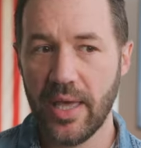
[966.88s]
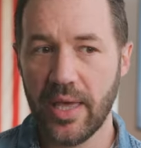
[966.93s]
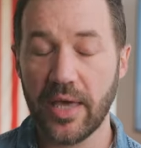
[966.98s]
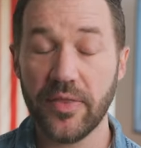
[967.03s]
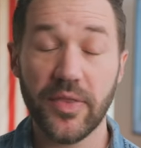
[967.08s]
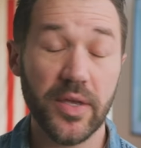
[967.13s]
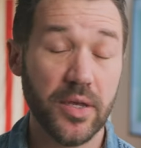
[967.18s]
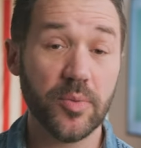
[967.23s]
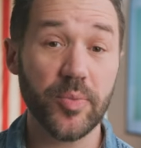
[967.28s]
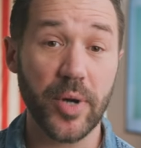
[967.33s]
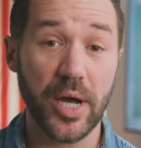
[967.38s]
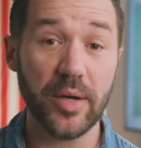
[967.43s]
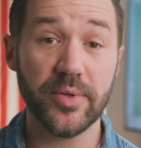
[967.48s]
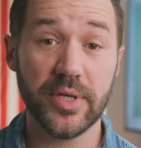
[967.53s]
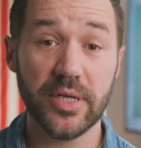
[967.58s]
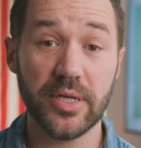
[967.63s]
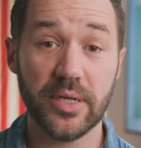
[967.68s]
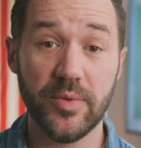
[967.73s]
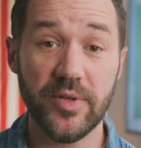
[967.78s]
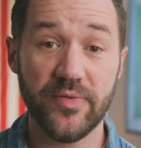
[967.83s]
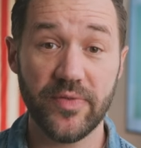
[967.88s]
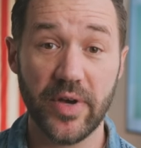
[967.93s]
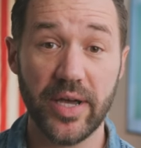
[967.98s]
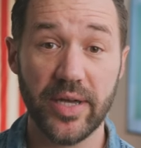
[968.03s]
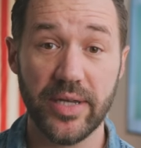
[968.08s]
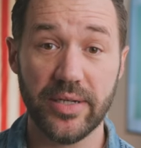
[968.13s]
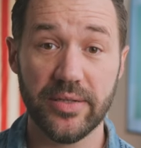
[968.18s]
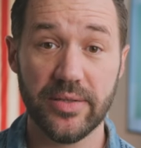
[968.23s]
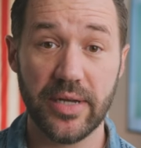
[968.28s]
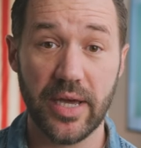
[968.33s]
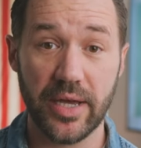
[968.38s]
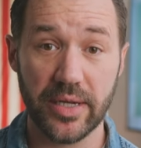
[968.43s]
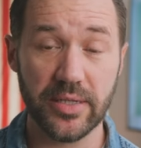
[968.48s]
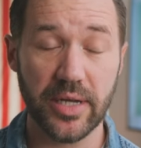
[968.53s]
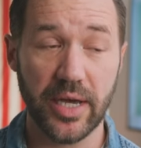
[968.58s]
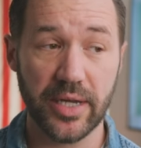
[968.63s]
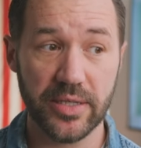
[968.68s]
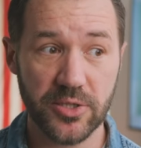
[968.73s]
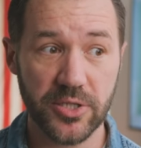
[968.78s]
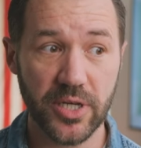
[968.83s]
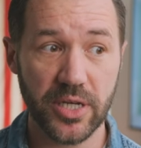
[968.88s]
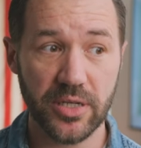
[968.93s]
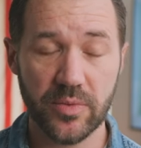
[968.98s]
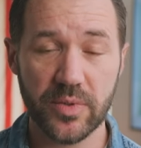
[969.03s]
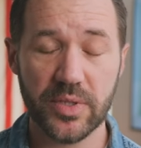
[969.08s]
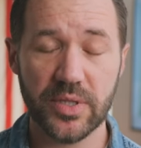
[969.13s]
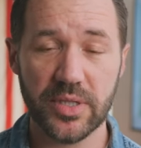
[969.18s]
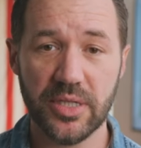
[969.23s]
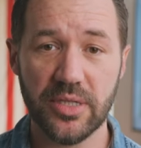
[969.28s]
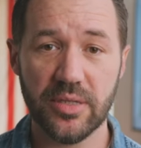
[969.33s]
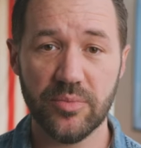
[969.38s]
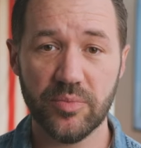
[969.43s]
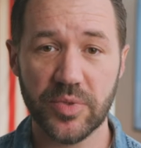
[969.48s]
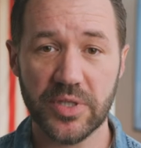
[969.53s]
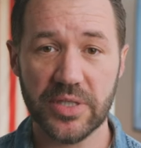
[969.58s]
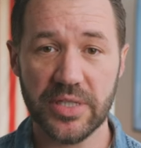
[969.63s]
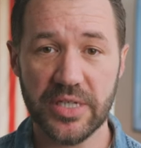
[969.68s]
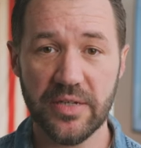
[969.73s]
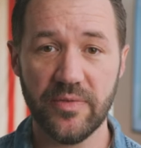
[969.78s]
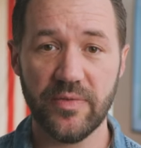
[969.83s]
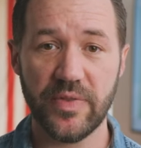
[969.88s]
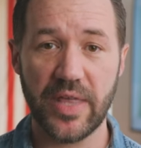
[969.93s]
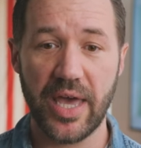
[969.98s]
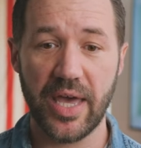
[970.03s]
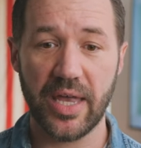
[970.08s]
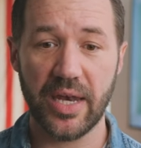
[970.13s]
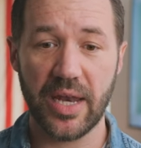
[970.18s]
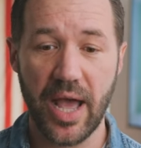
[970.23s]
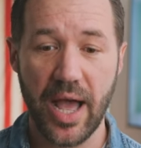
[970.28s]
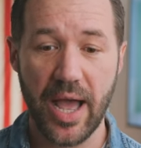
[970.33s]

I think you're probably going to be fine. I, I genuinely believe that.